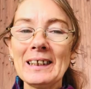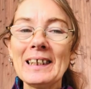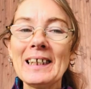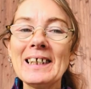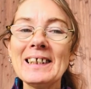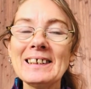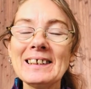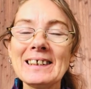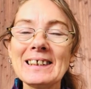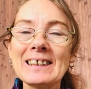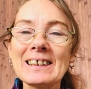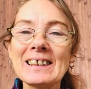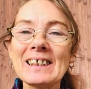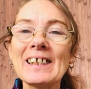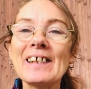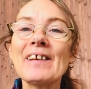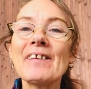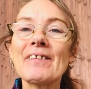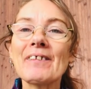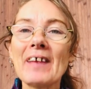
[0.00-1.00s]
Let's
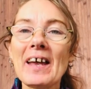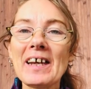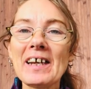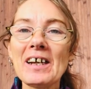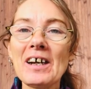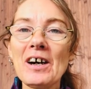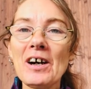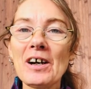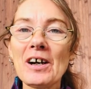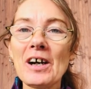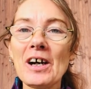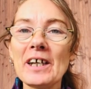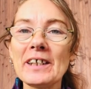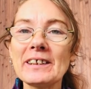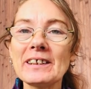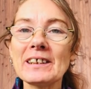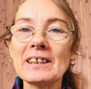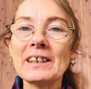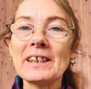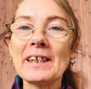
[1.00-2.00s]
thank our
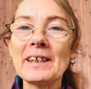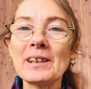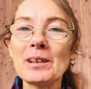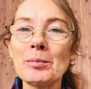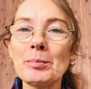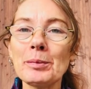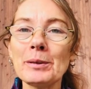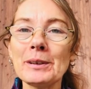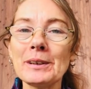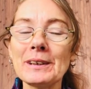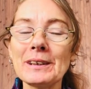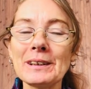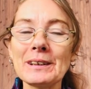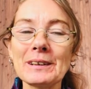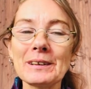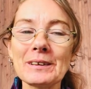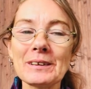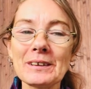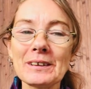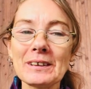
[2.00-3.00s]
guides and
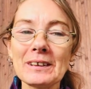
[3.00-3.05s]
helpers,